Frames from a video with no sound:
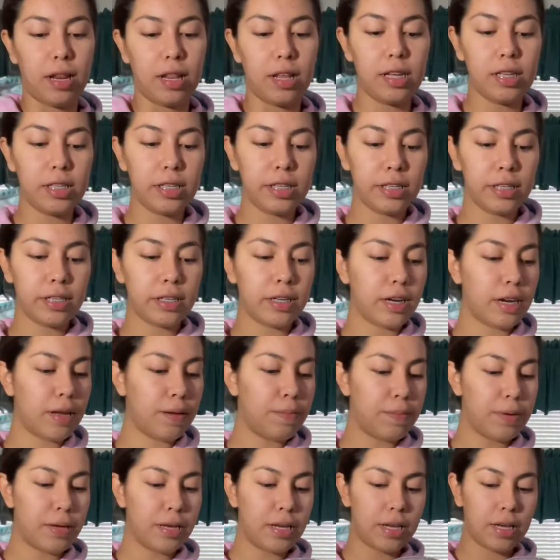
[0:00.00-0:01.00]
This is gonna
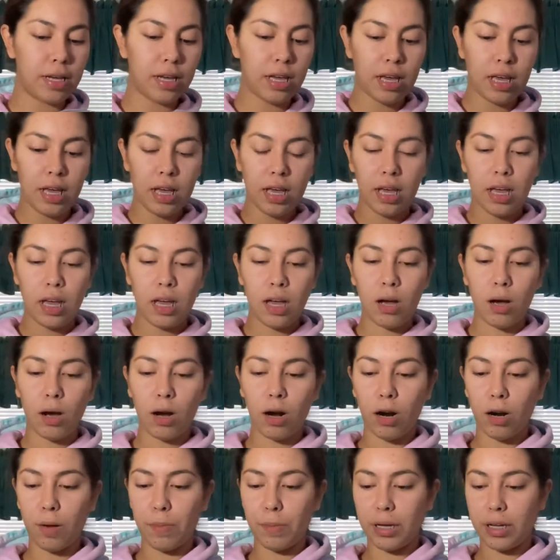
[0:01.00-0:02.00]
be
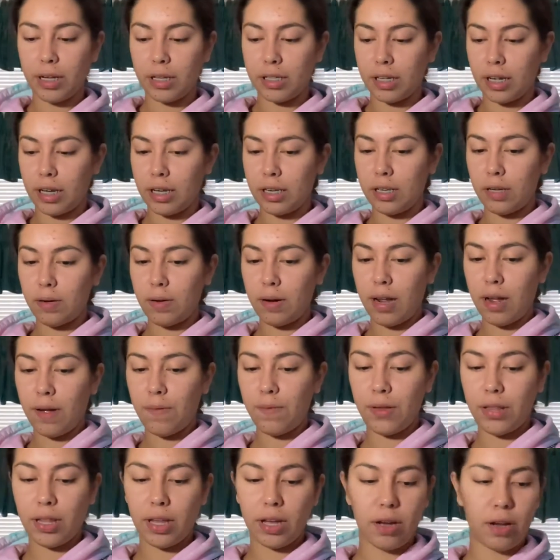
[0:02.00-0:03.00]
hard because I don't have
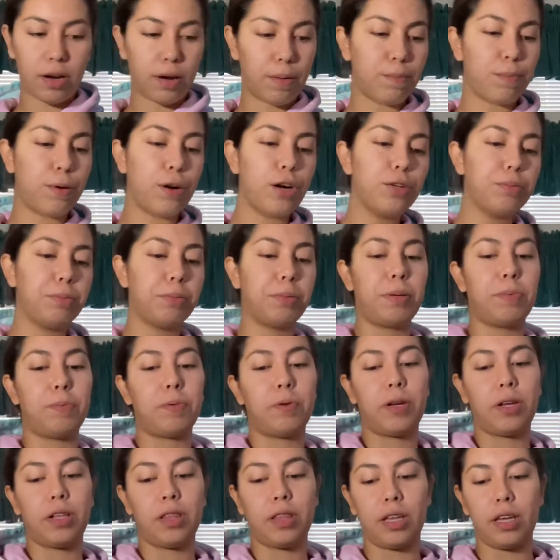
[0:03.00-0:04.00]
it like on a parchment paper
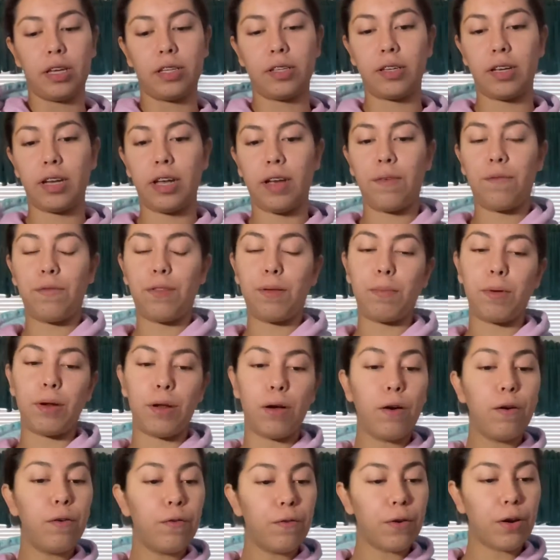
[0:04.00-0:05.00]
or anything, so I can't flip it
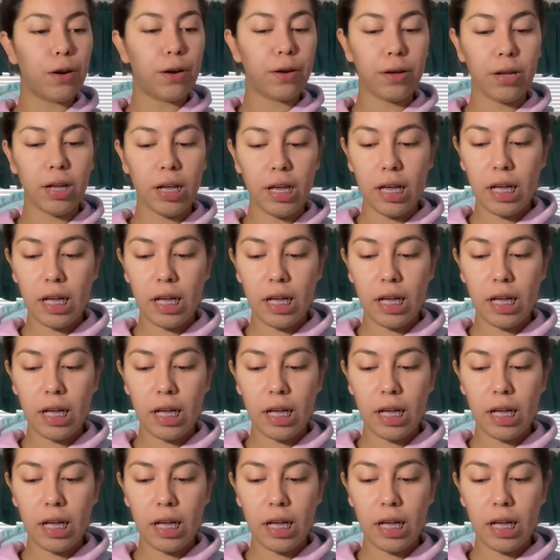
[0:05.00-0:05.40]
over.